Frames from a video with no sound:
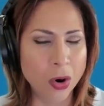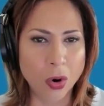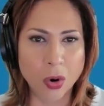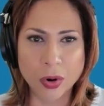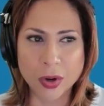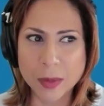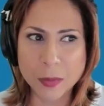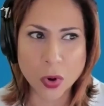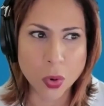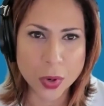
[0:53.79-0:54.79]
or
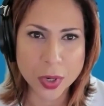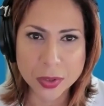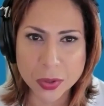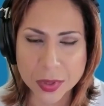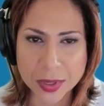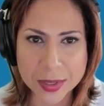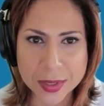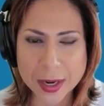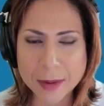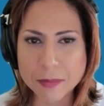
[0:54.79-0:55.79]
keep going to the
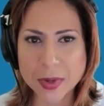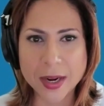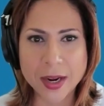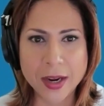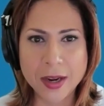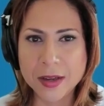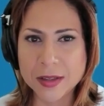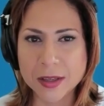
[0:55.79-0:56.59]
same place.